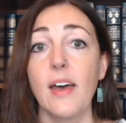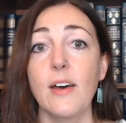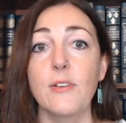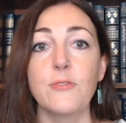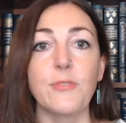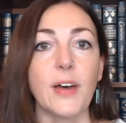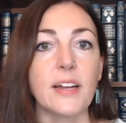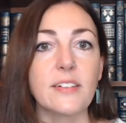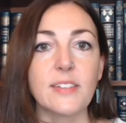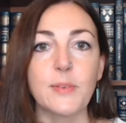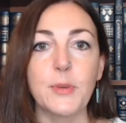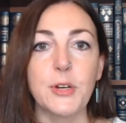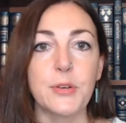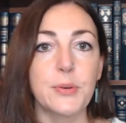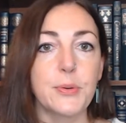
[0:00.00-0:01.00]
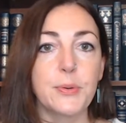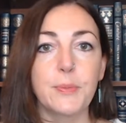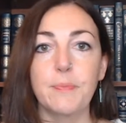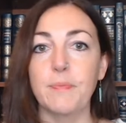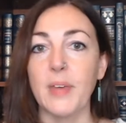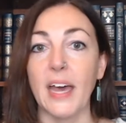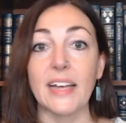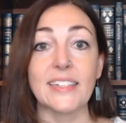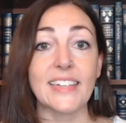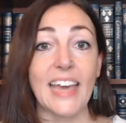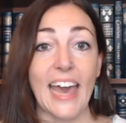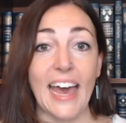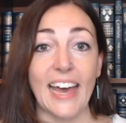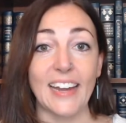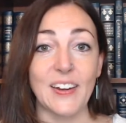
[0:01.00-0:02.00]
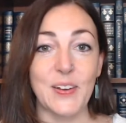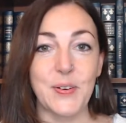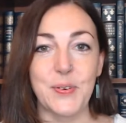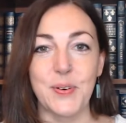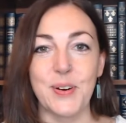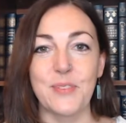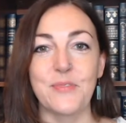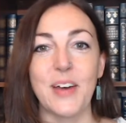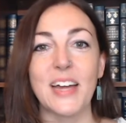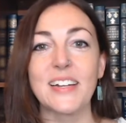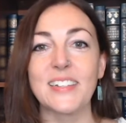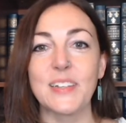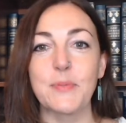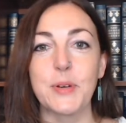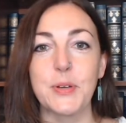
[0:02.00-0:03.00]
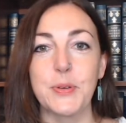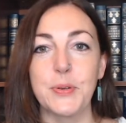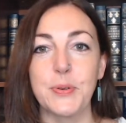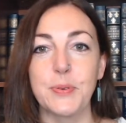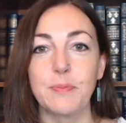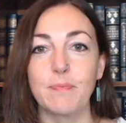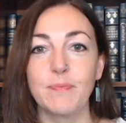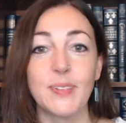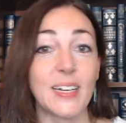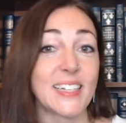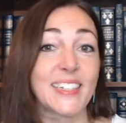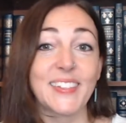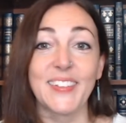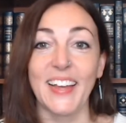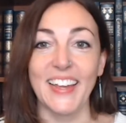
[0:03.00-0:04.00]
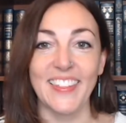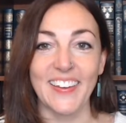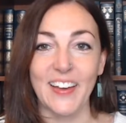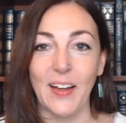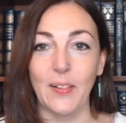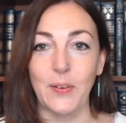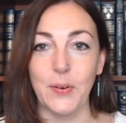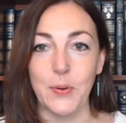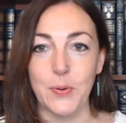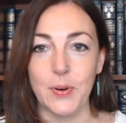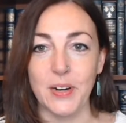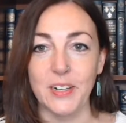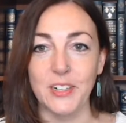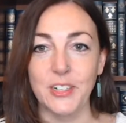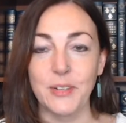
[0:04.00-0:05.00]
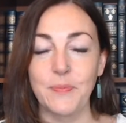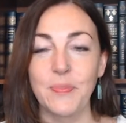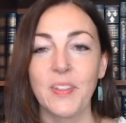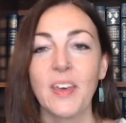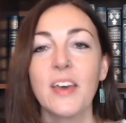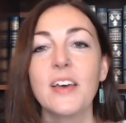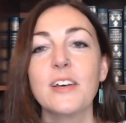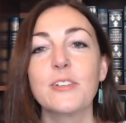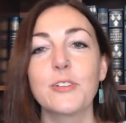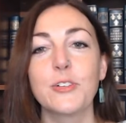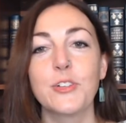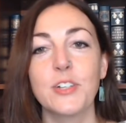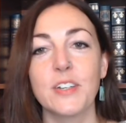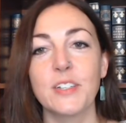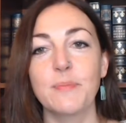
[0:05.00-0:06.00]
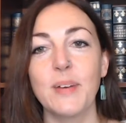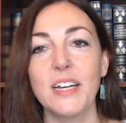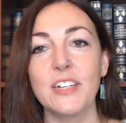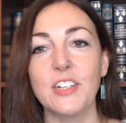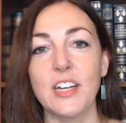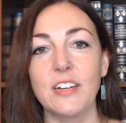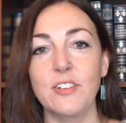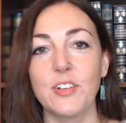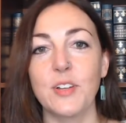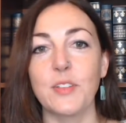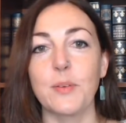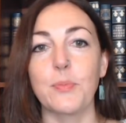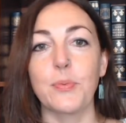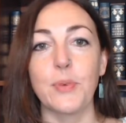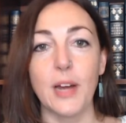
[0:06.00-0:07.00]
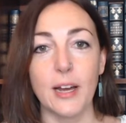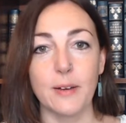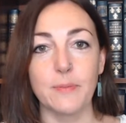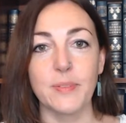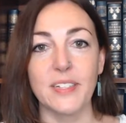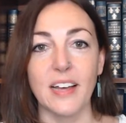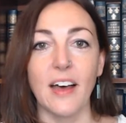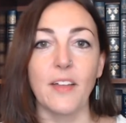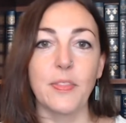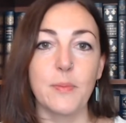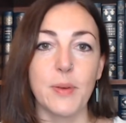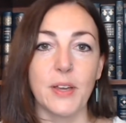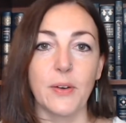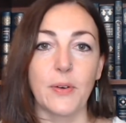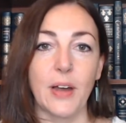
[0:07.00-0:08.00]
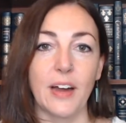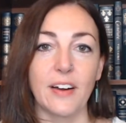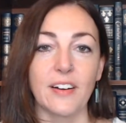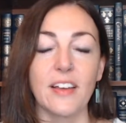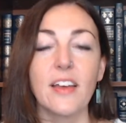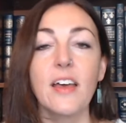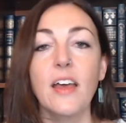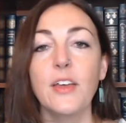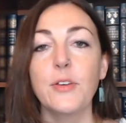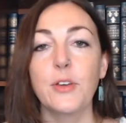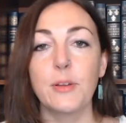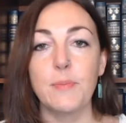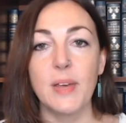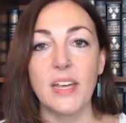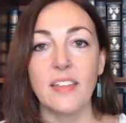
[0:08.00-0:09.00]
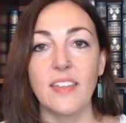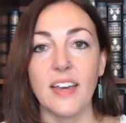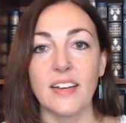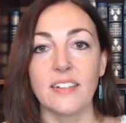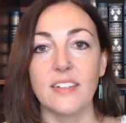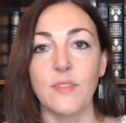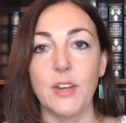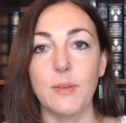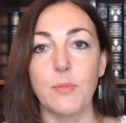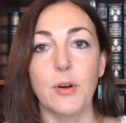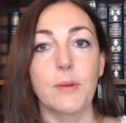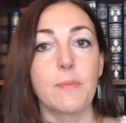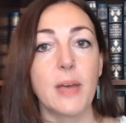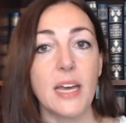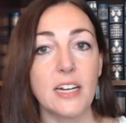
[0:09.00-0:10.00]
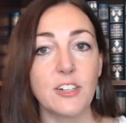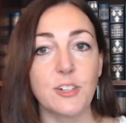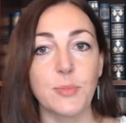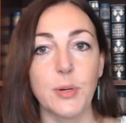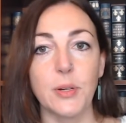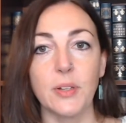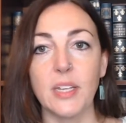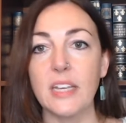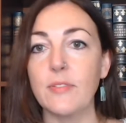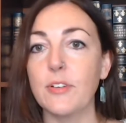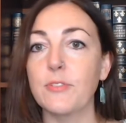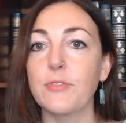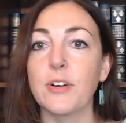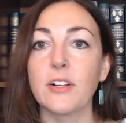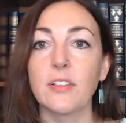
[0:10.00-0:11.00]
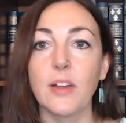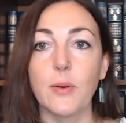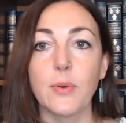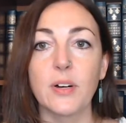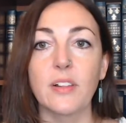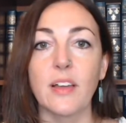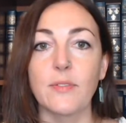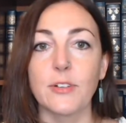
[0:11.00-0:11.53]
find someone who has a cat, or find someone who doesn't like the color orange. So just by changing the prompts on the bingo card, you can make the activity more manageable even for lower level